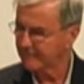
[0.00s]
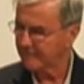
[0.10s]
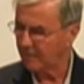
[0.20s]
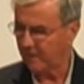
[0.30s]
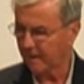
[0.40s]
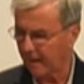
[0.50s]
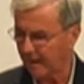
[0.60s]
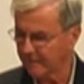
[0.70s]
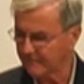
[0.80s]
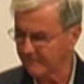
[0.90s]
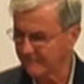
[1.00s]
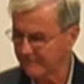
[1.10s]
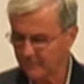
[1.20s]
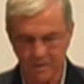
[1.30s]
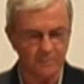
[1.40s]
oh my God,
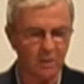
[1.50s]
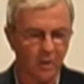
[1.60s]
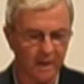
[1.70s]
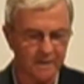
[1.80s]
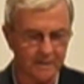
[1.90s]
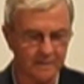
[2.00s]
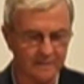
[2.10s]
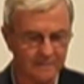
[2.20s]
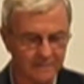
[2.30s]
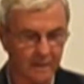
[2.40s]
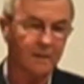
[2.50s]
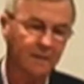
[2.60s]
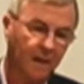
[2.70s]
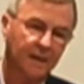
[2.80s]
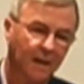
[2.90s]
we're going to be audited.
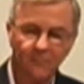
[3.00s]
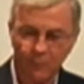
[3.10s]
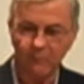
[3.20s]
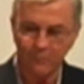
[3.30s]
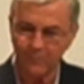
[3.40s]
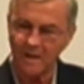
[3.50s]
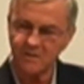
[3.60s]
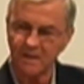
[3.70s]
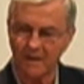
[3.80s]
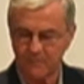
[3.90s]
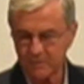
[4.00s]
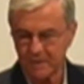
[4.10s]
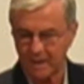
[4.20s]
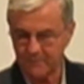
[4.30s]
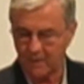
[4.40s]
Again, when Margie and I first
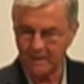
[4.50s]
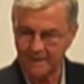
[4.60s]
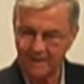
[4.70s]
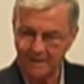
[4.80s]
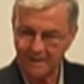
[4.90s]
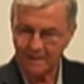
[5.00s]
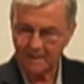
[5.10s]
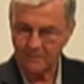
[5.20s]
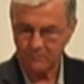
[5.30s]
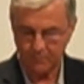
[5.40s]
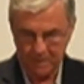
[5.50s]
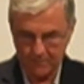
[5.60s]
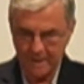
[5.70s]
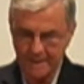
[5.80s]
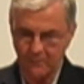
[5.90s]
got married, we
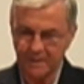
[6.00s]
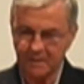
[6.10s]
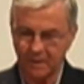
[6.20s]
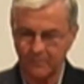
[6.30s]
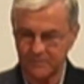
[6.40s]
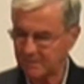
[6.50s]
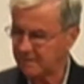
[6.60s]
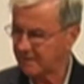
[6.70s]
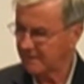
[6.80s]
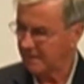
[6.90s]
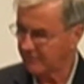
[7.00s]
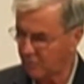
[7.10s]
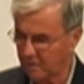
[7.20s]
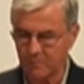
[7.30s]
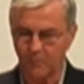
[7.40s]
combined our incomes. Of
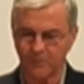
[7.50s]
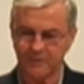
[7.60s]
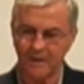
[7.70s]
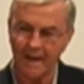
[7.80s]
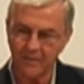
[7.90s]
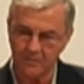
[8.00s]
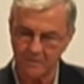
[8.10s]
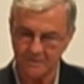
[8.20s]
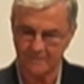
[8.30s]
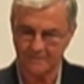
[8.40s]
course, we were both tithers,